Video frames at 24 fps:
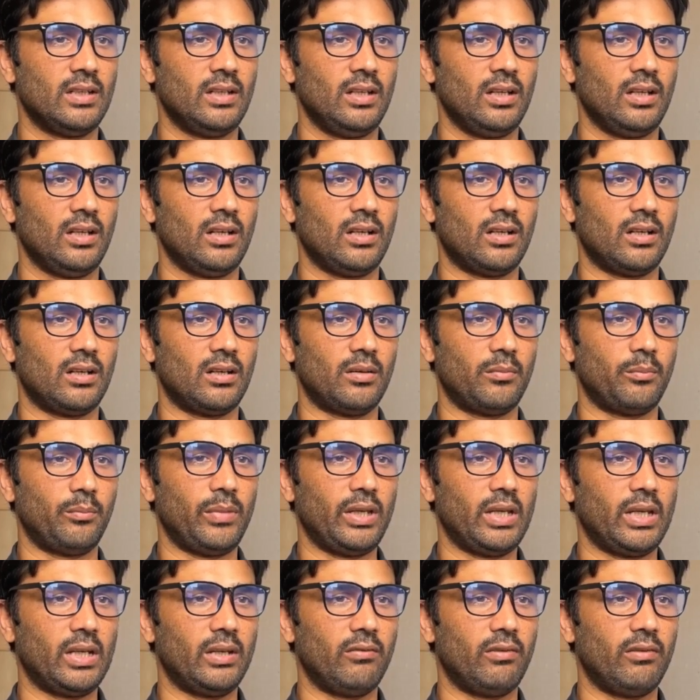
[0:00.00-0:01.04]

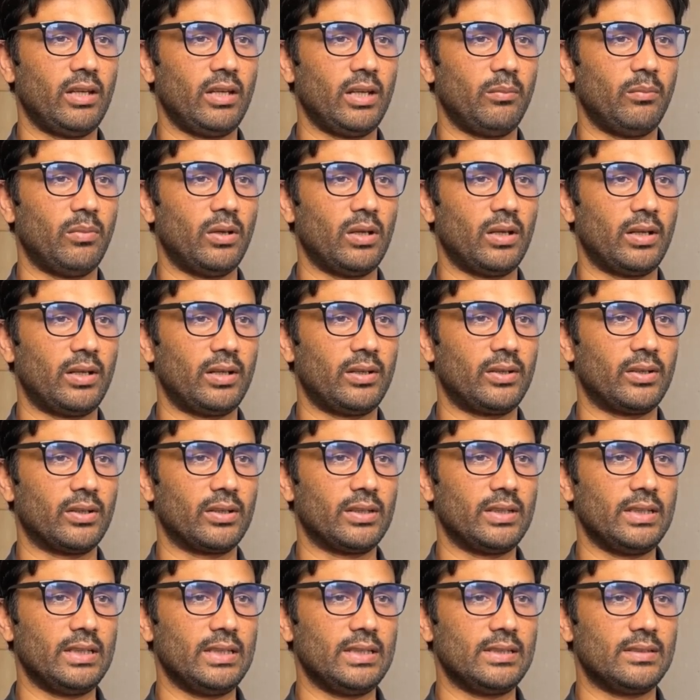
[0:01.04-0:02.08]
made available
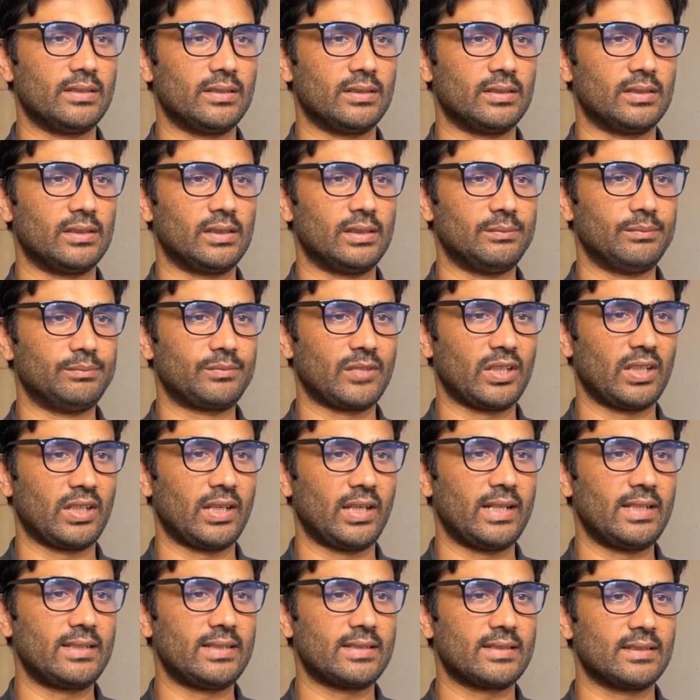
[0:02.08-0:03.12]
under these
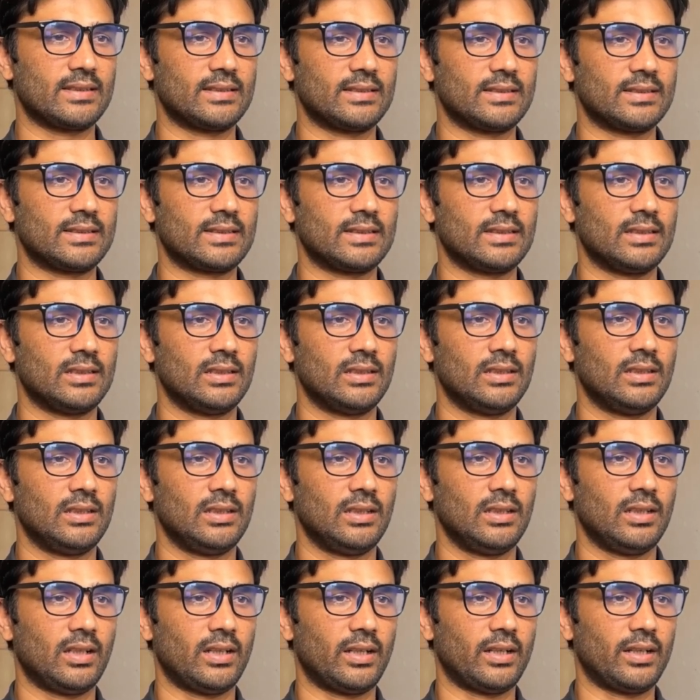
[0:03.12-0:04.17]
license.
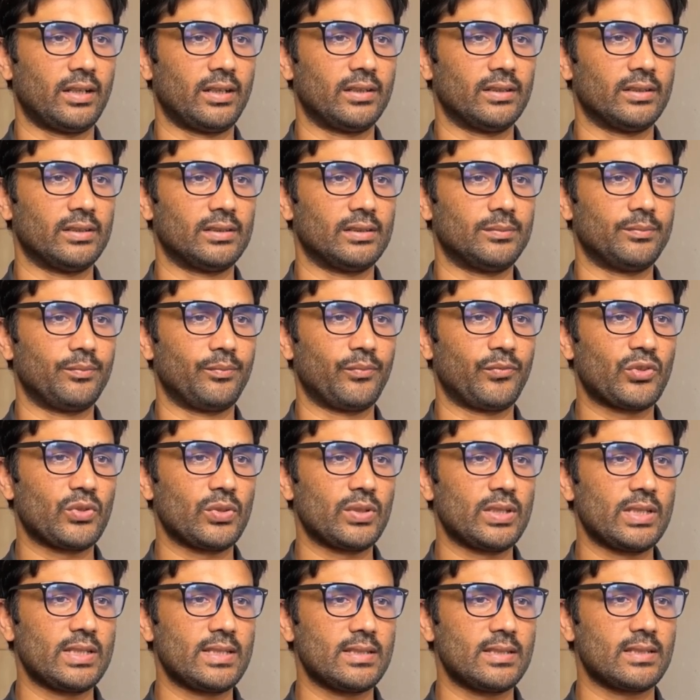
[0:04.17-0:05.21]
And
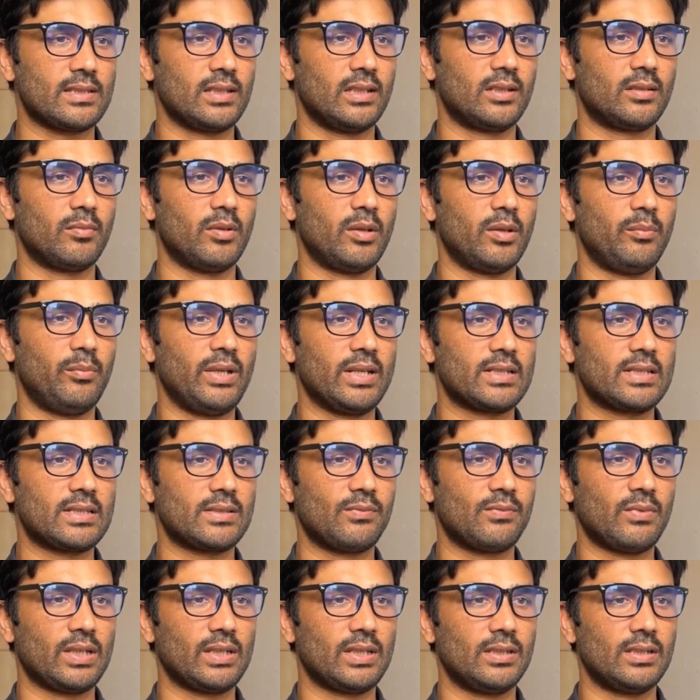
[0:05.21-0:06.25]
so this is a little bit
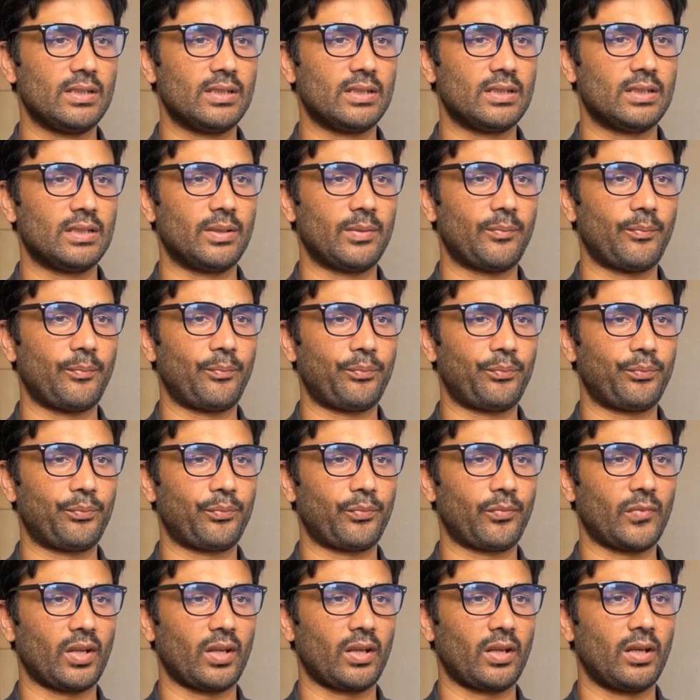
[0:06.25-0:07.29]
mixed with
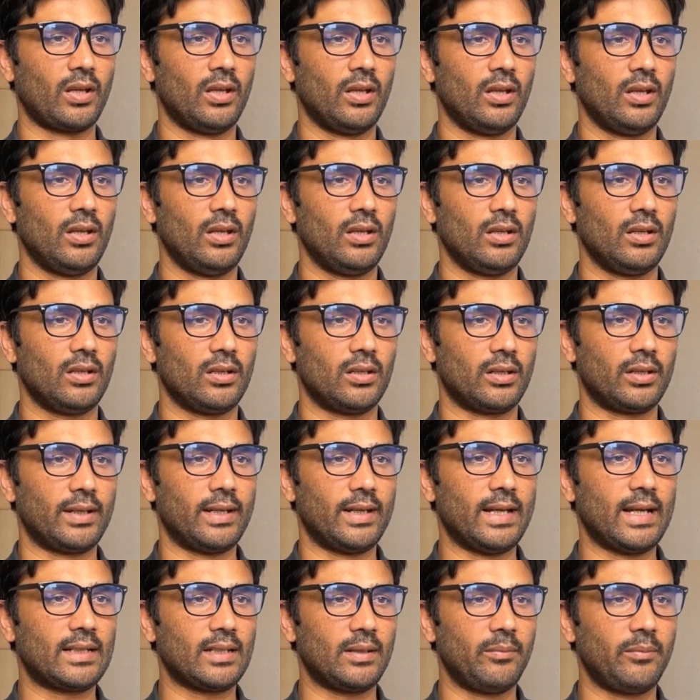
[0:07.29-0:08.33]
data
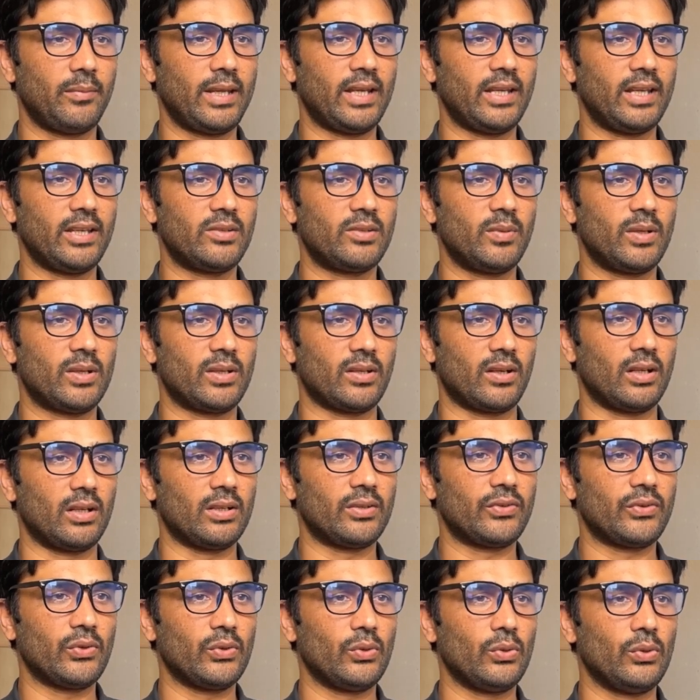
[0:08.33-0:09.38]
management
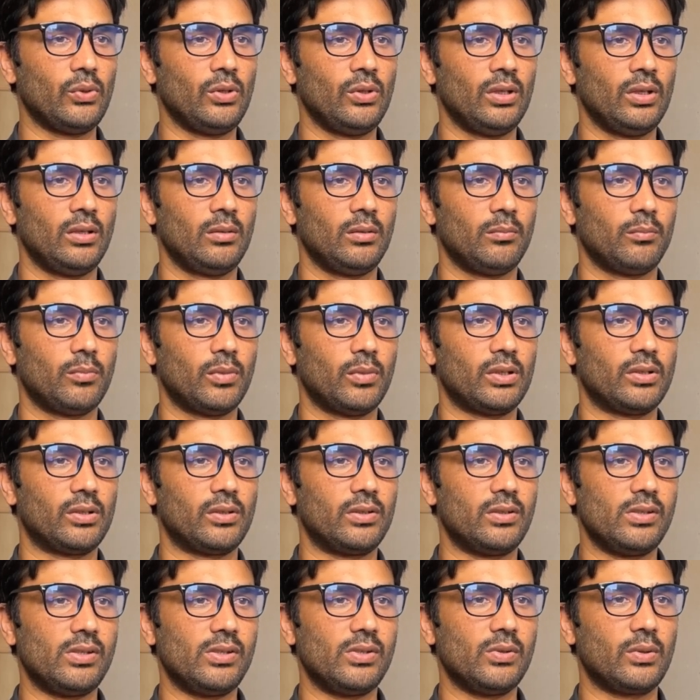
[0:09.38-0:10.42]
also, but
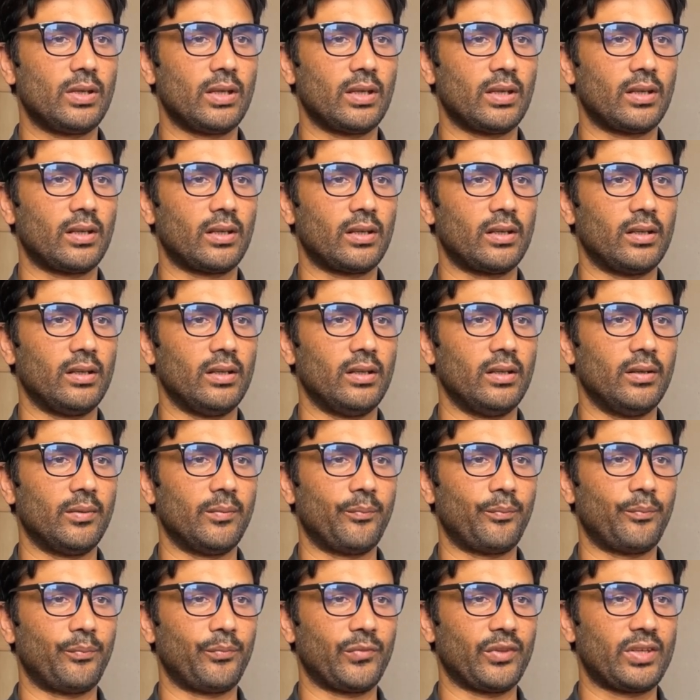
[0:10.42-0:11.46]
you
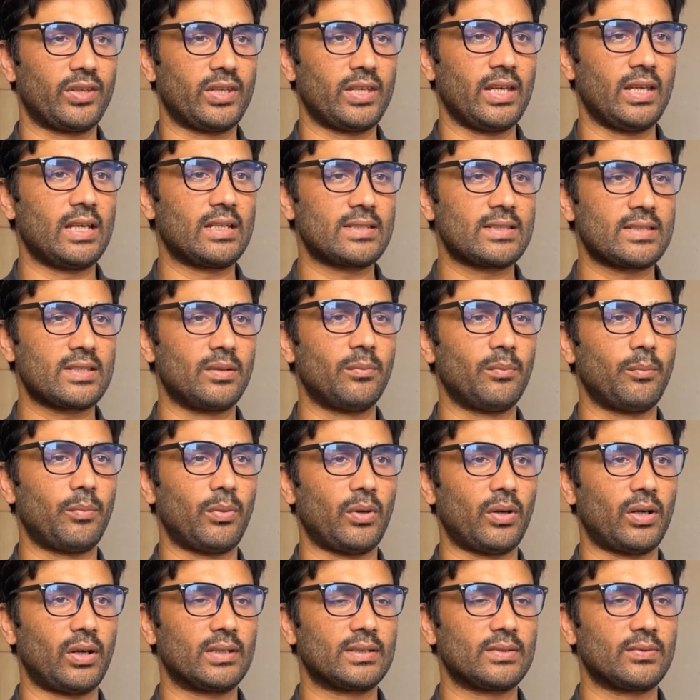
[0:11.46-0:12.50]
can take some
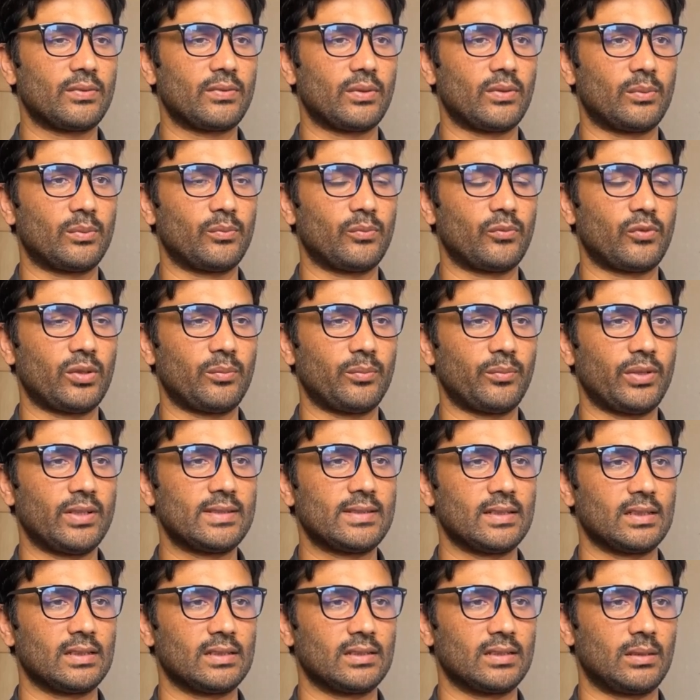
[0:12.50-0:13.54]
parts from
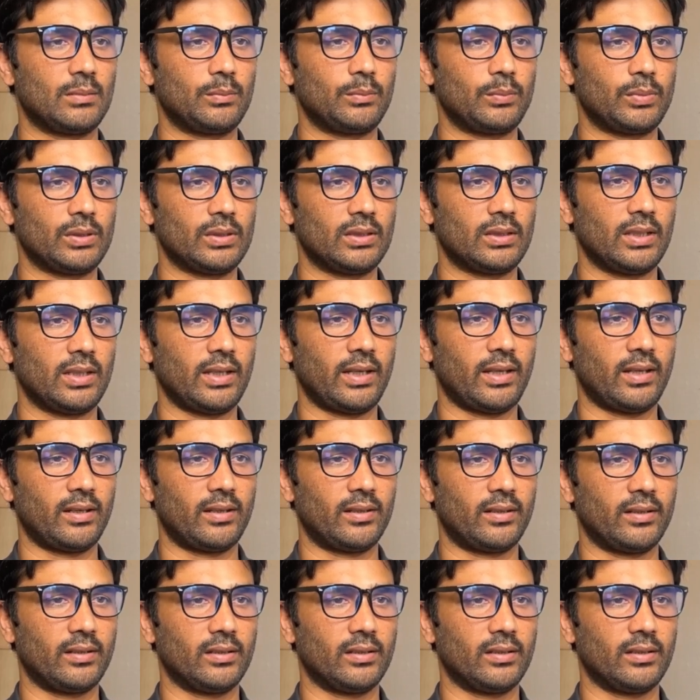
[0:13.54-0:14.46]
this example and